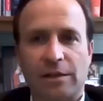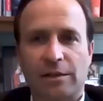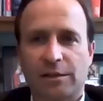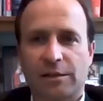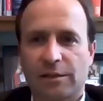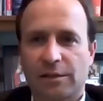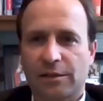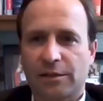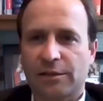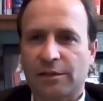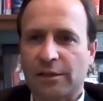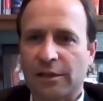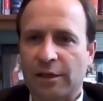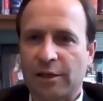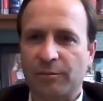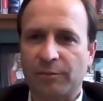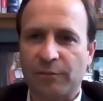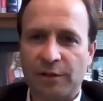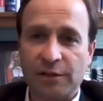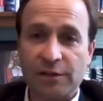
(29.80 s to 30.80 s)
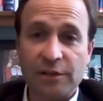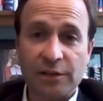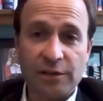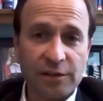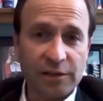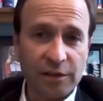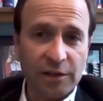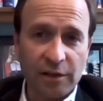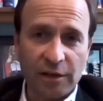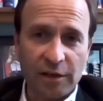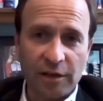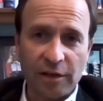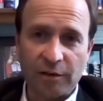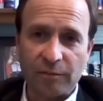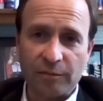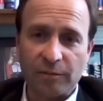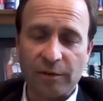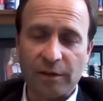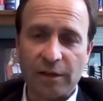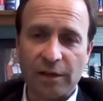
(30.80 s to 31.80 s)
this is
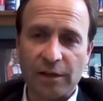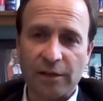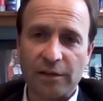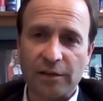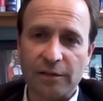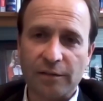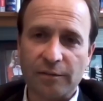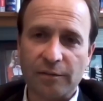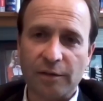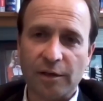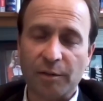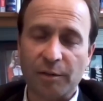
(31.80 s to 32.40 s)
a